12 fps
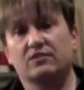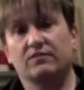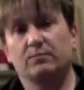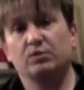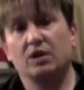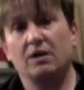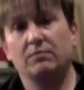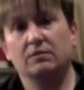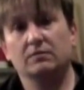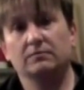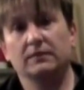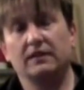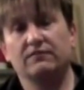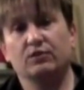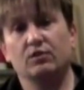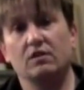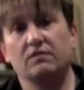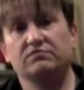of a problem if
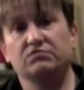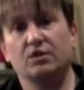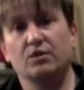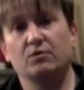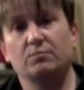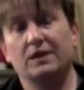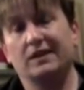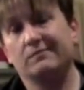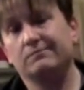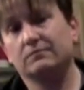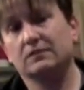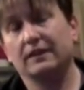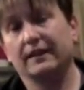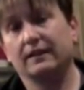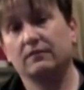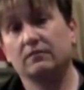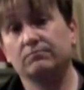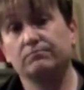you're off-road, but
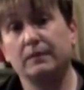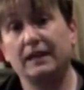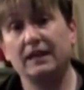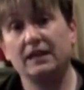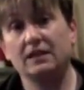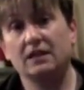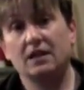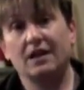like me,